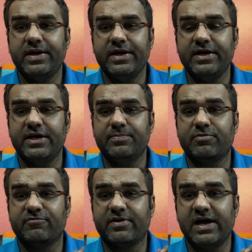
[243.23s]
LinkedIn
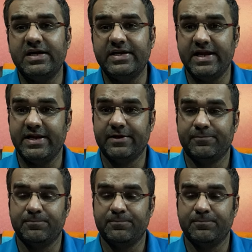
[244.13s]
profile daily.